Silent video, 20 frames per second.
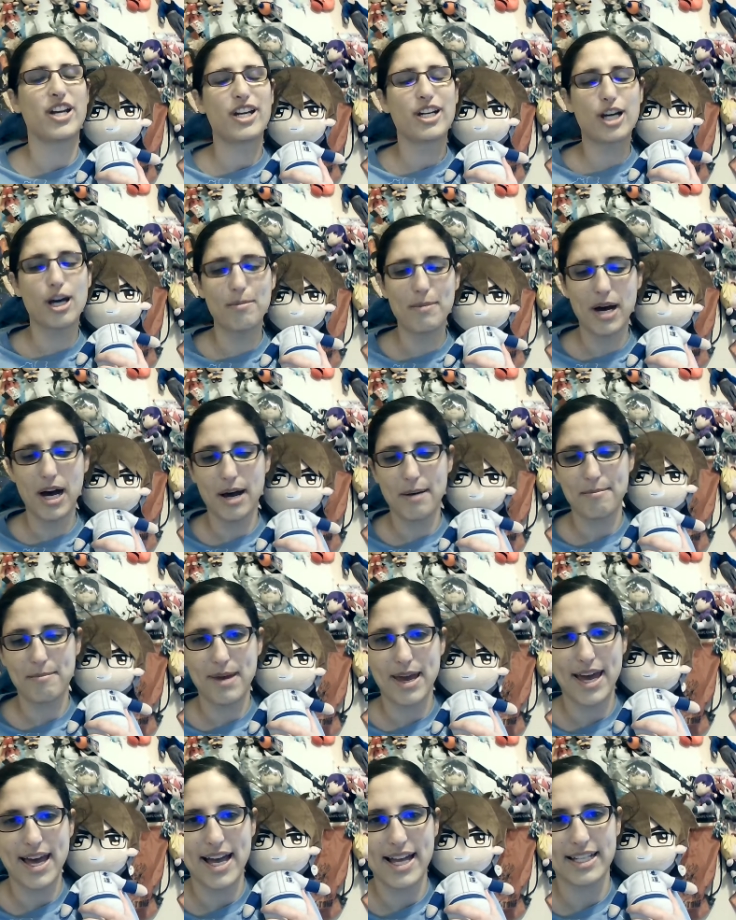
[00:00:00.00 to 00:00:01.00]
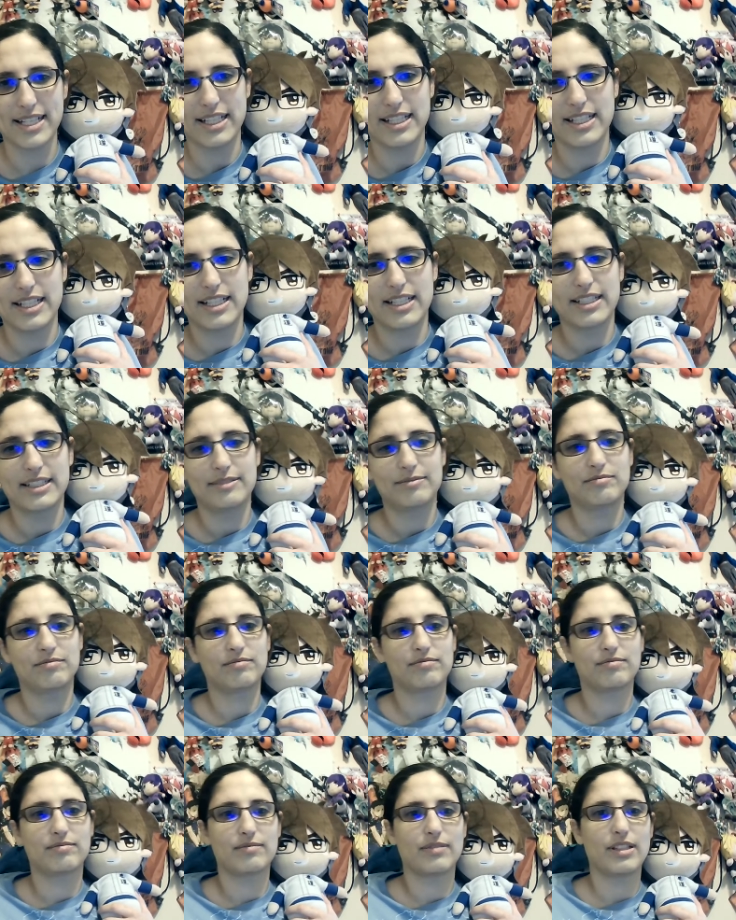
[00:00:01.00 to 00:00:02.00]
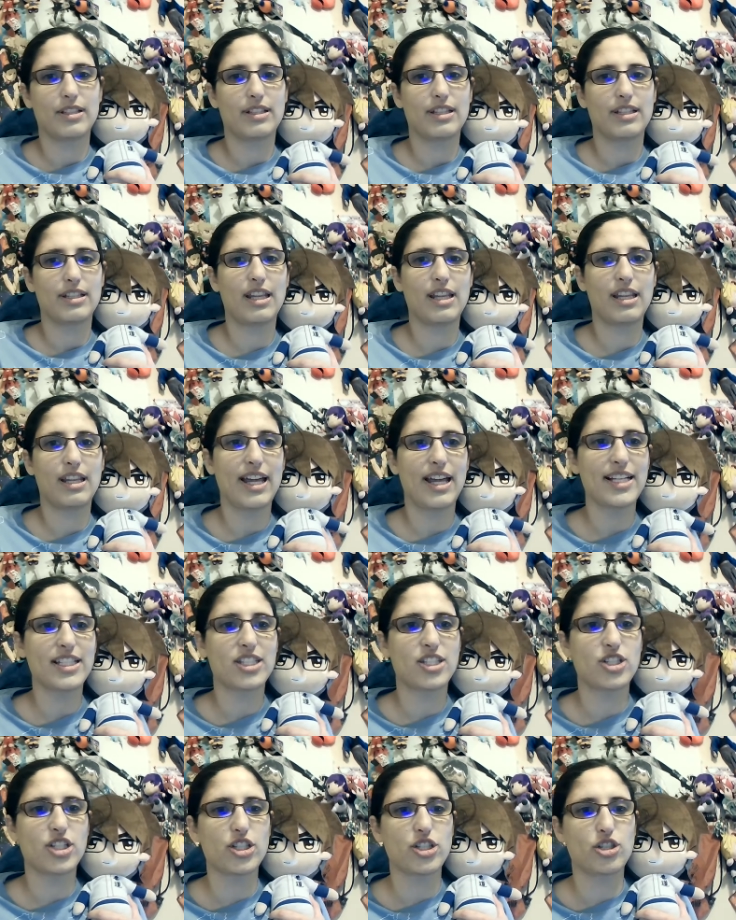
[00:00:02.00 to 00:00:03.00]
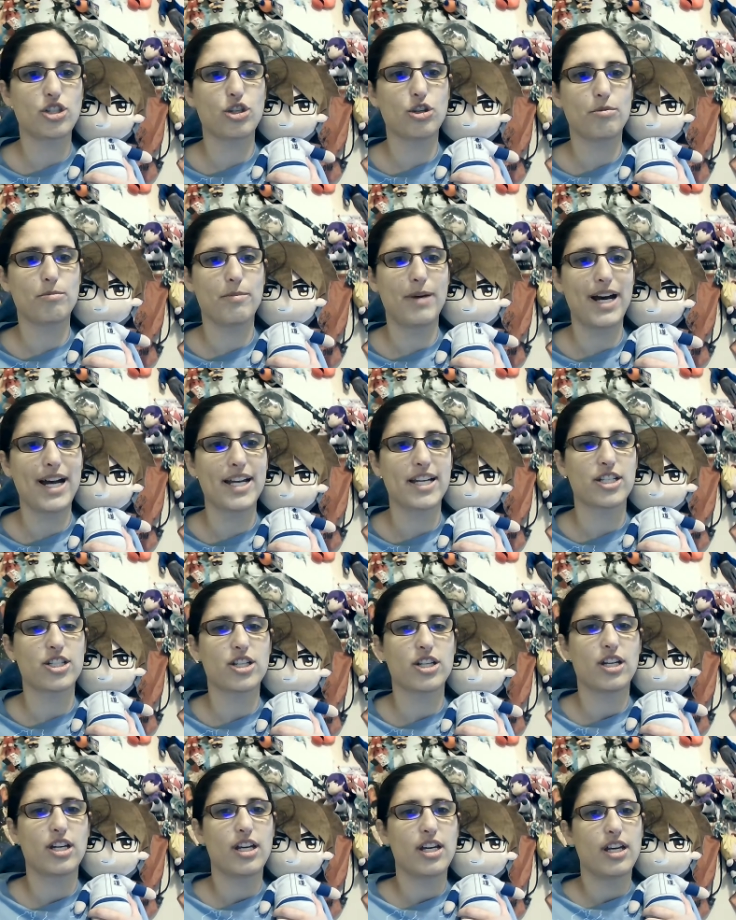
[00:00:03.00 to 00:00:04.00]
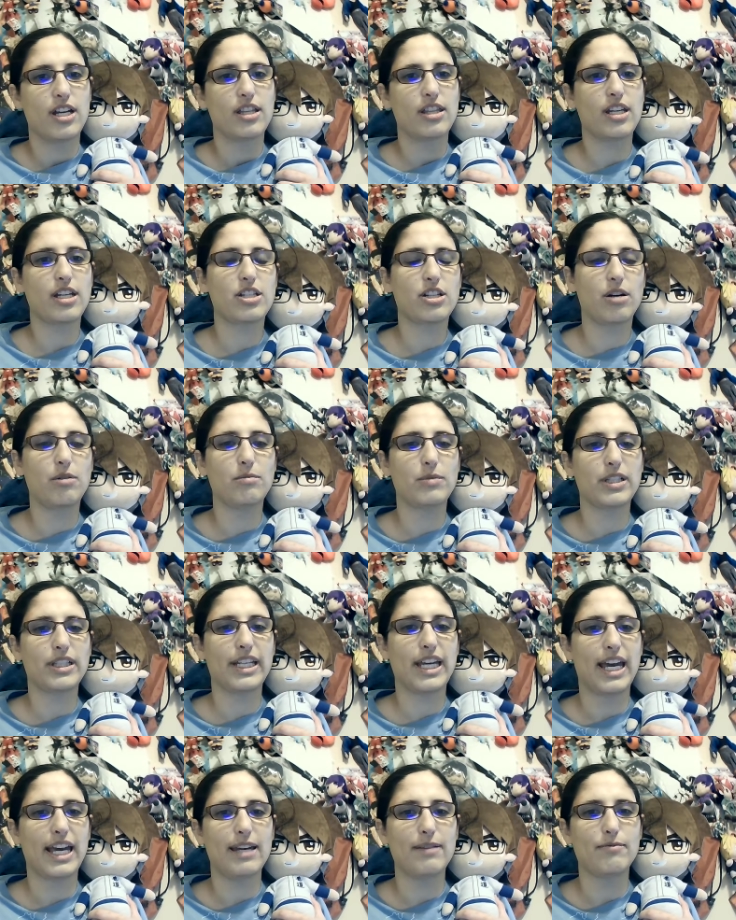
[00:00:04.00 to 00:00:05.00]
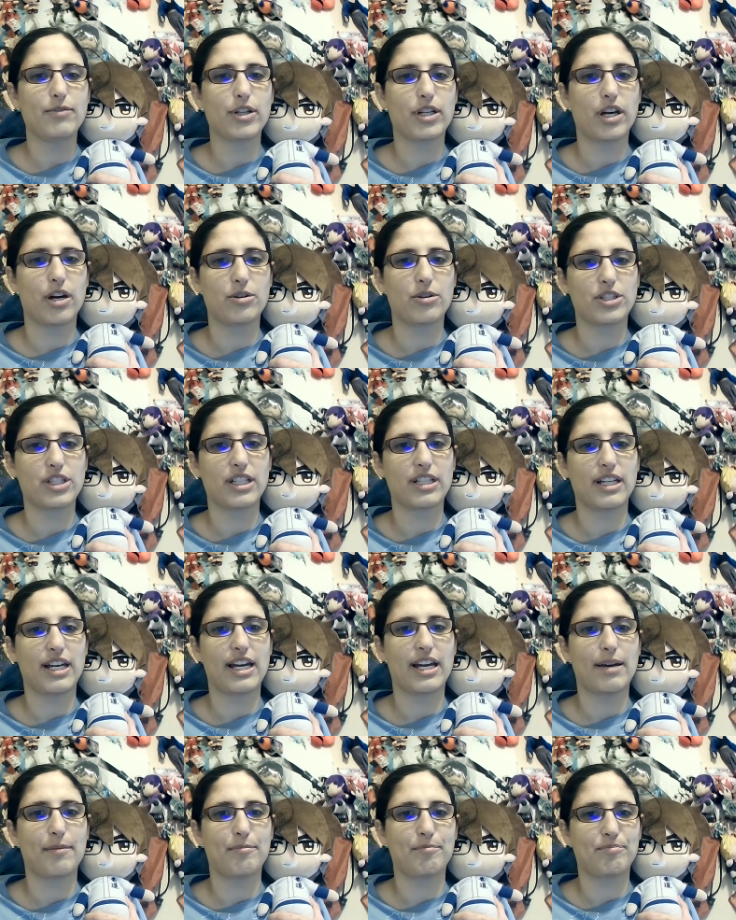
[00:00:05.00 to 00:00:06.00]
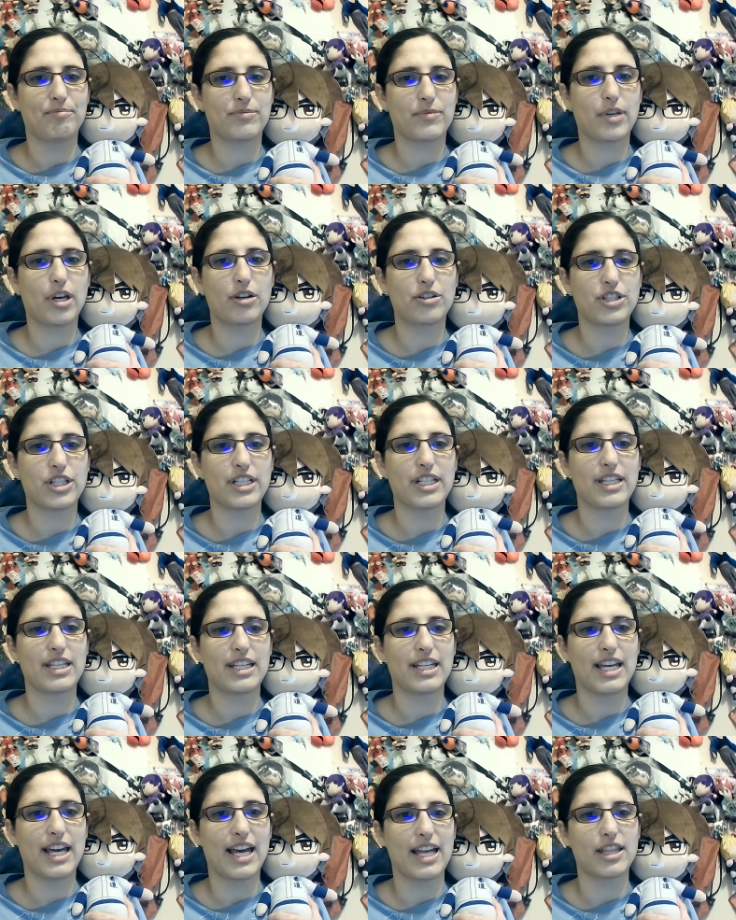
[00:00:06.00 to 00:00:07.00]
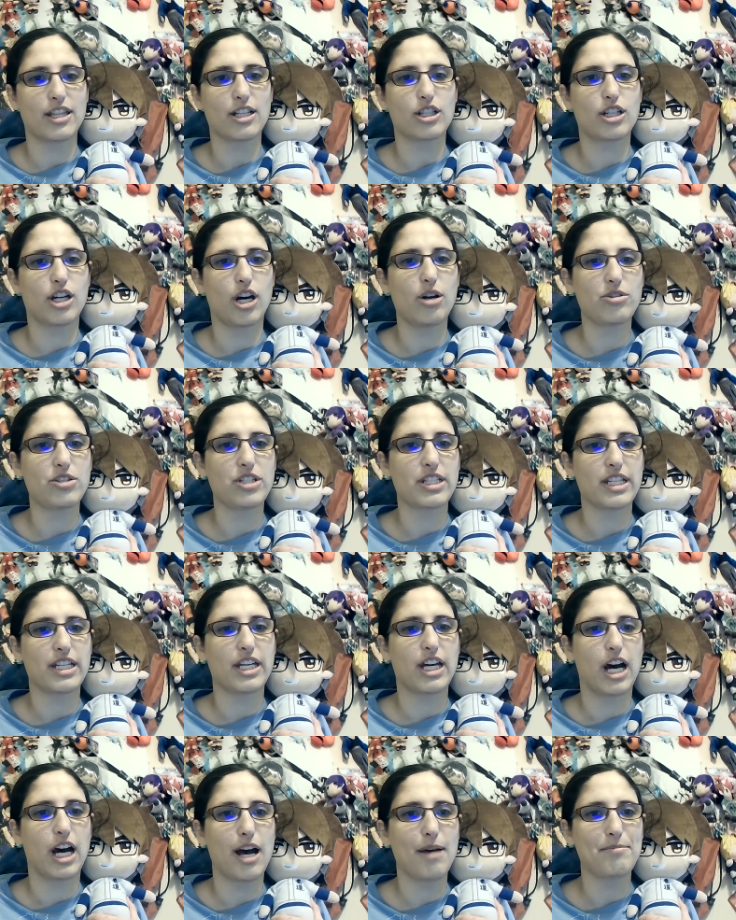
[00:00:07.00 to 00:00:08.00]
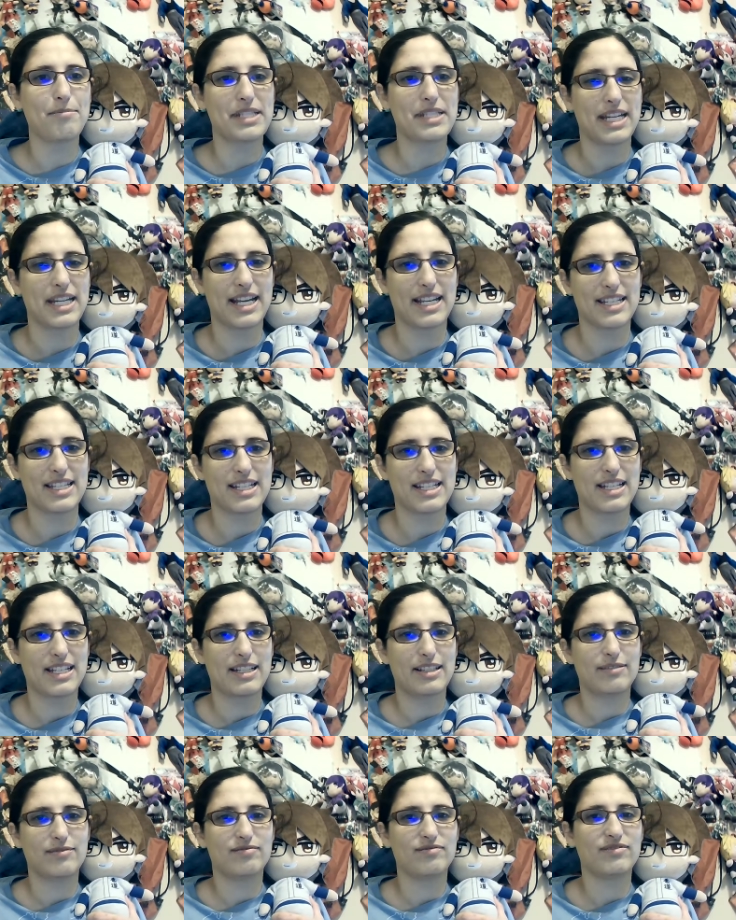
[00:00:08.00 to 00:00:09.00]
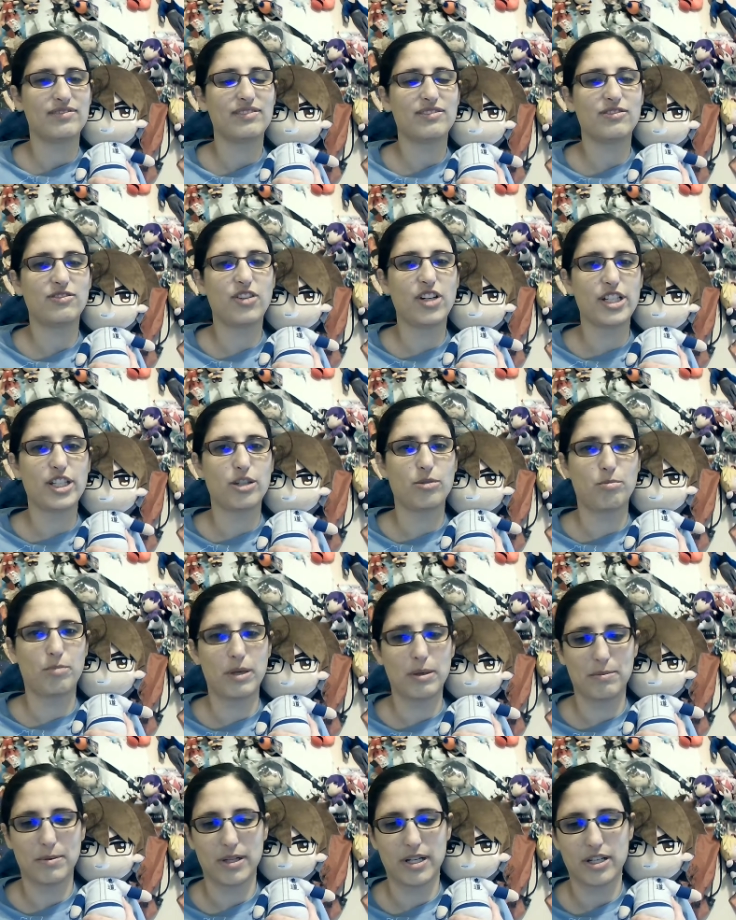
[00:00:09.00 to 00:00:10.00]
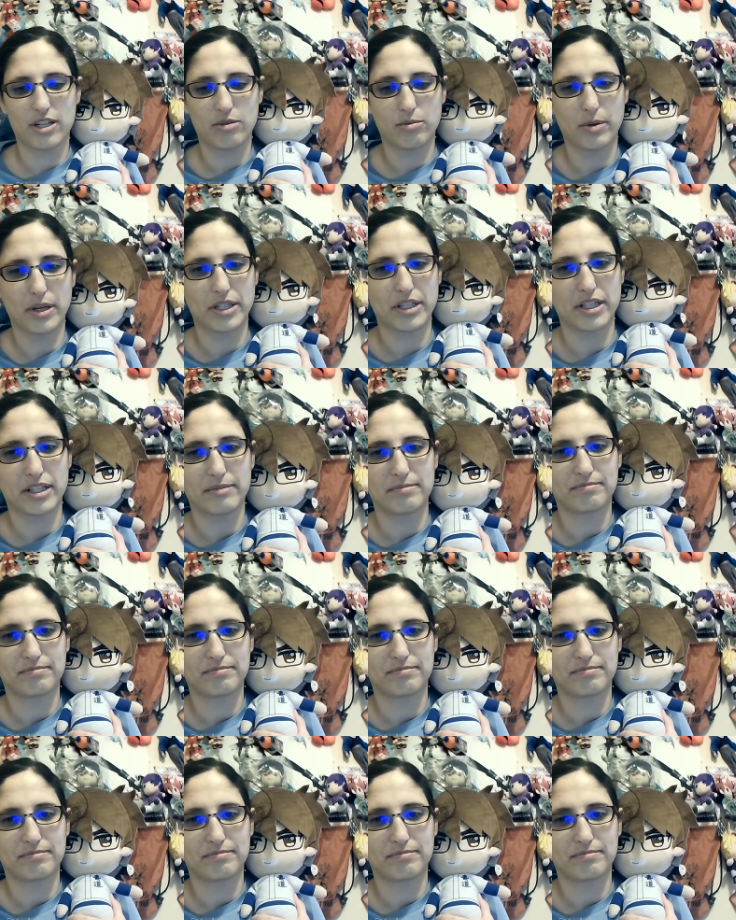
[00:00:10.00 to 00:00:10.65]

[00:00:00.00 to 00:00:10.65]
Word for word: Come on, man. That's just too much. They don't really aim for coach, um, coaching in the end. Their coach is incompetent. Fuck you people on Twitter.